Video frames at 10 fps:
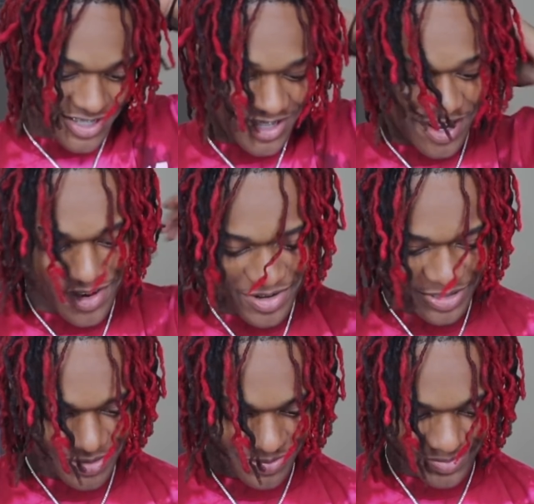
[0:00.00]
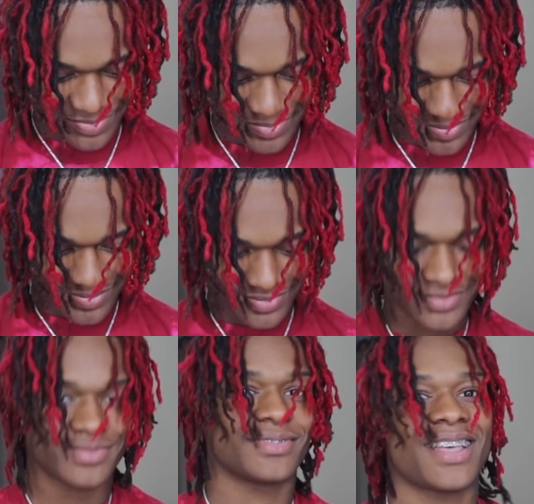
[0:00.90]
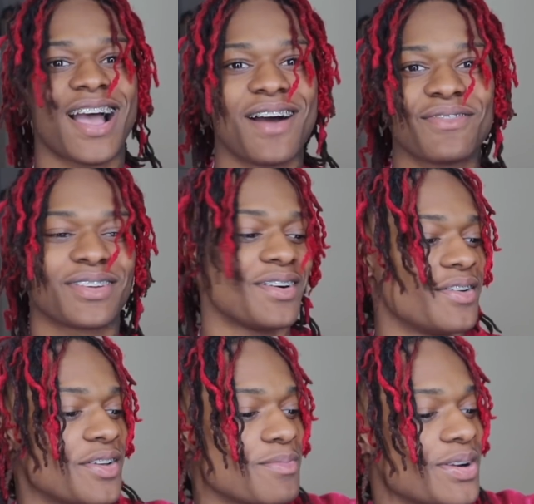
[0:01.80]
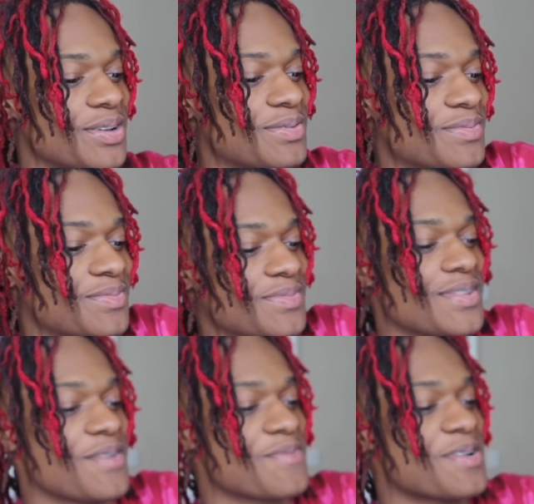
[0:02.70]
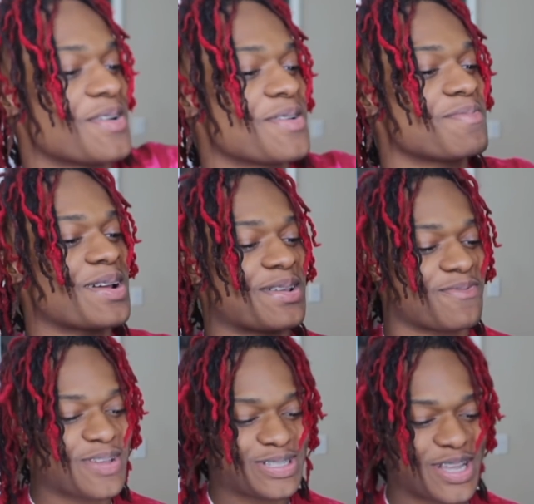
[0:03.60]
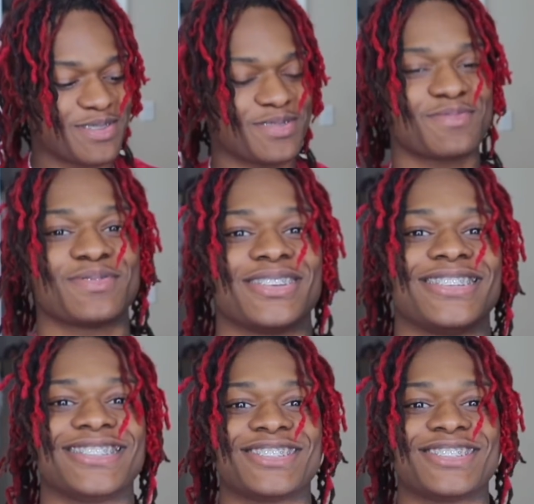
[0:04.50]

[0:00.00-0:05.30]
Y'all, I'm gonna call everybody. I'm gonna call everybody and FaceTime them and